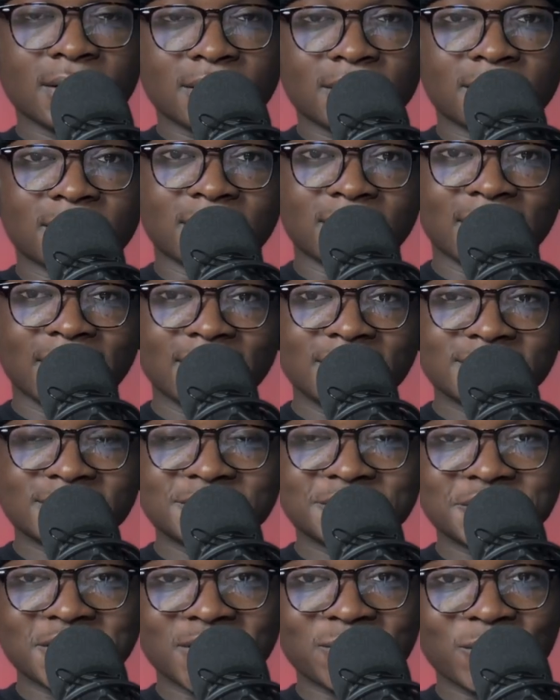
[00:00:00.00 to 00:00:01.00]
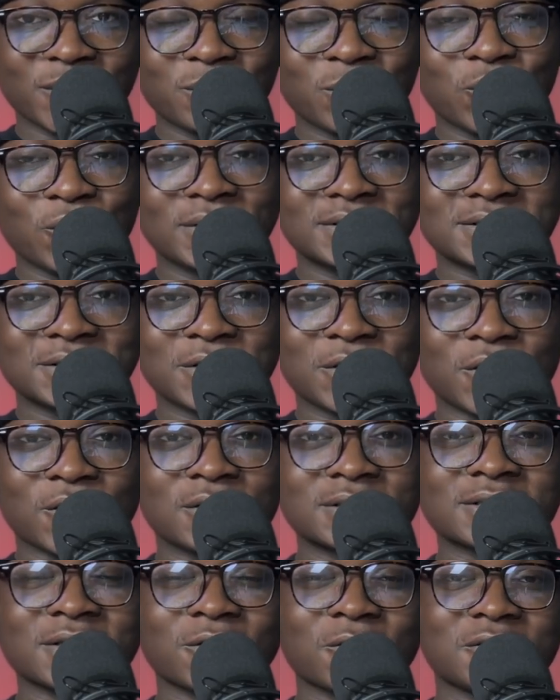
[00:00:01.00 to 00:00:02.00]
Ladies and gentlemen, boys and
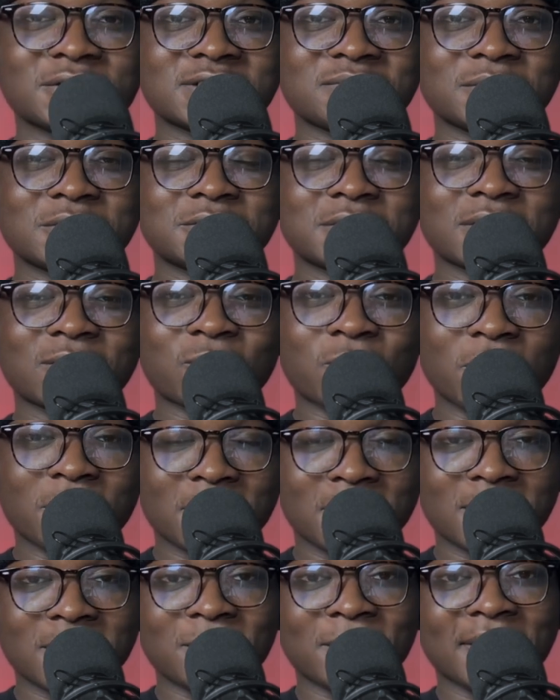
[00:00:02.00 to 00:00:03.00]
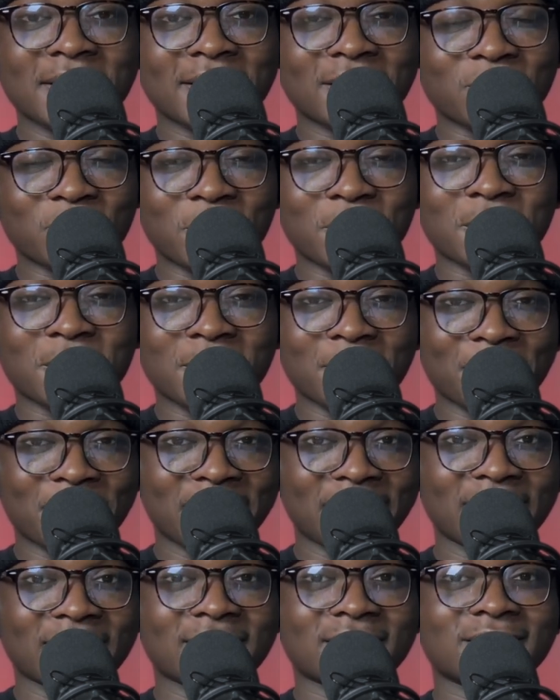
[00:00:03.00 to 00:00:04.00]
girls, and those in between, welcome and welcome
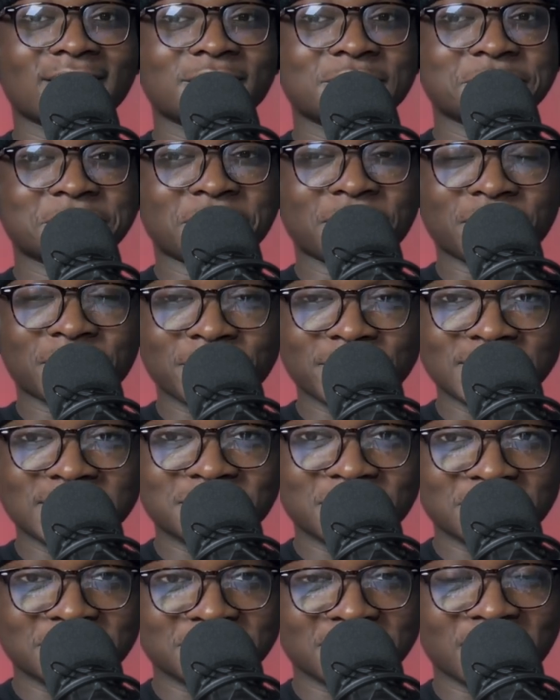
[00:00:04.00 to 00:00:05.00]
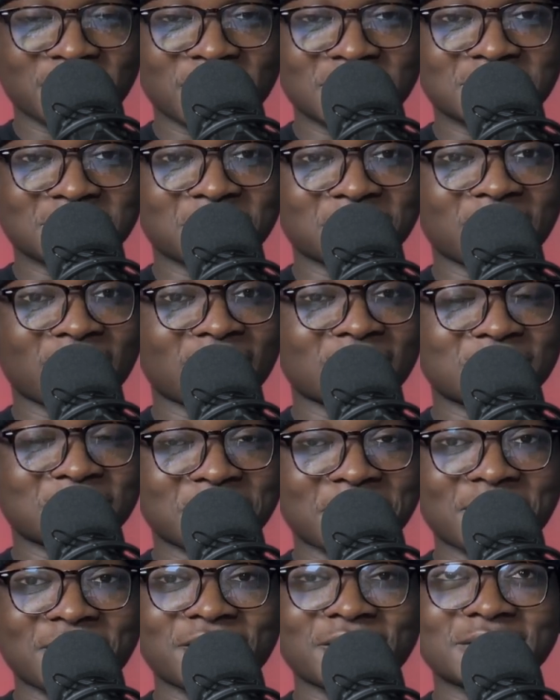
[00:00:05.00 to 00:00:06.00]
back to a very special episode of the
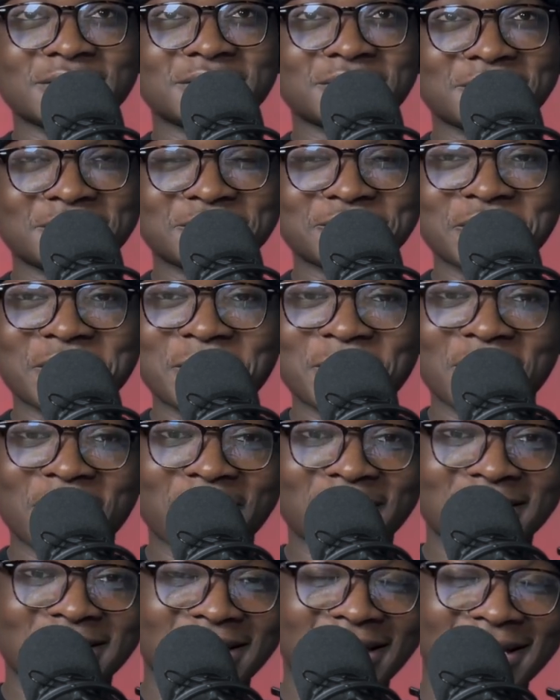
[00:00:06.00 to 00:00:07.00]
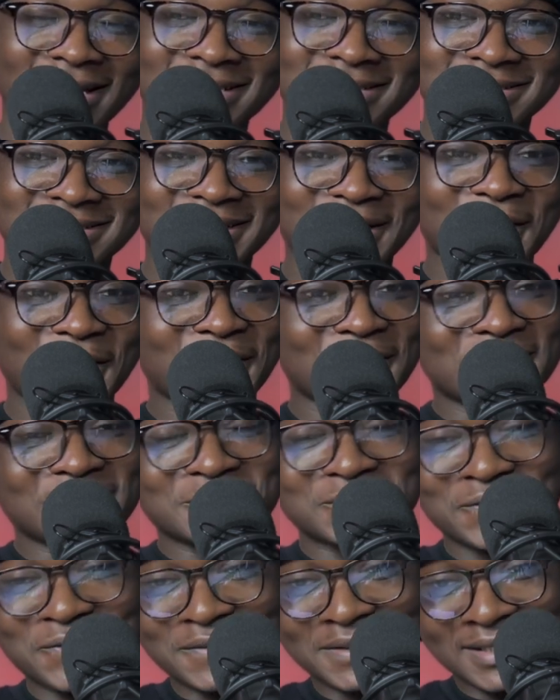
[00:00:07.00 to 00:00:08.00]
21st Century Podcast.
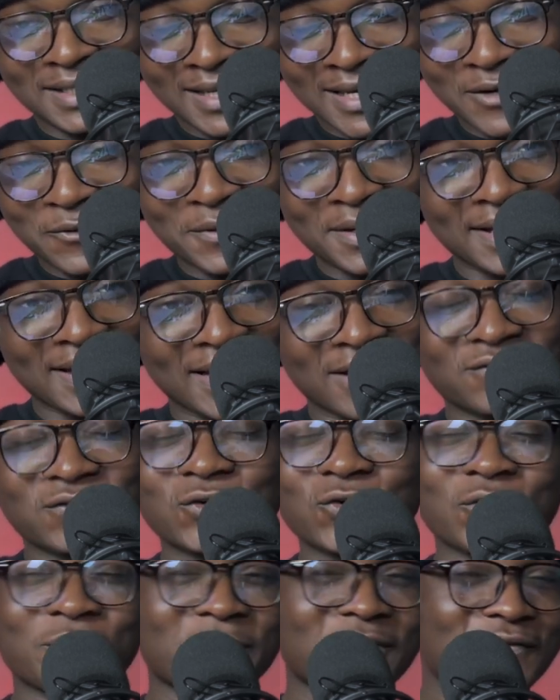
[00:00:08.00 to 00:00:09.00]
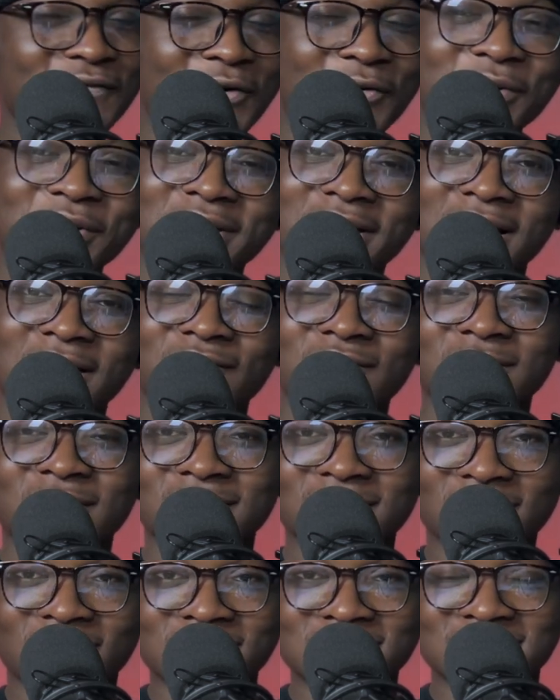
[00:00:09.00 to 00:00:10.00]
Today we have, before we even
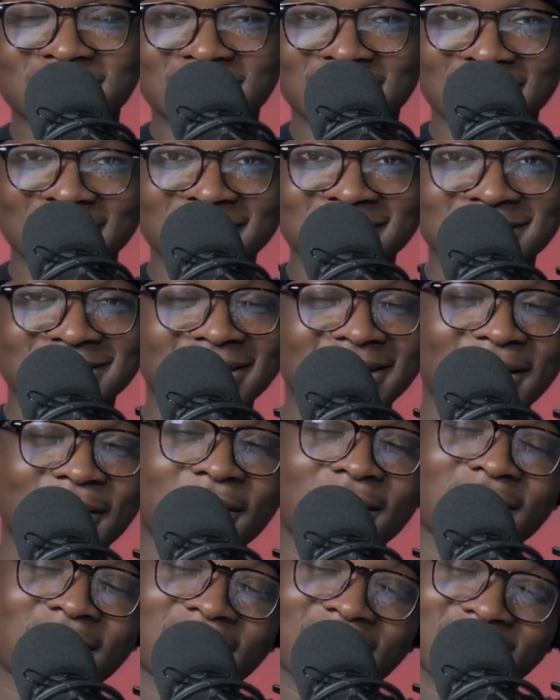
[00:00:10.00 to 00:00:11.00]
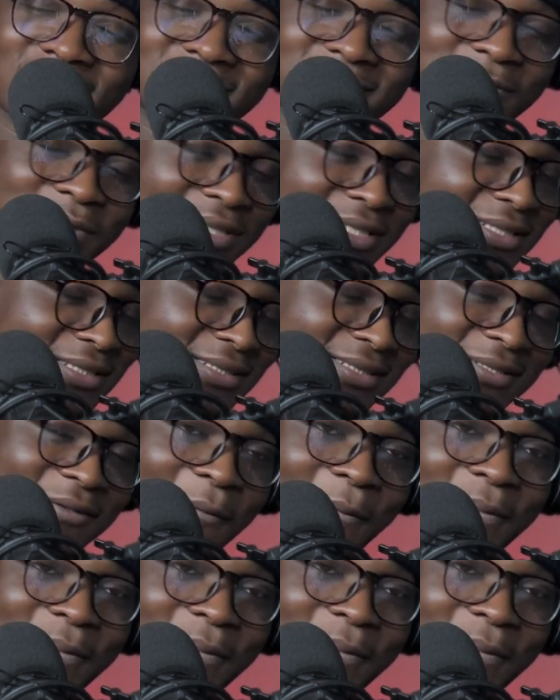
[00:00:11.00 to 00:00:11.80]
announce the guest, guys, please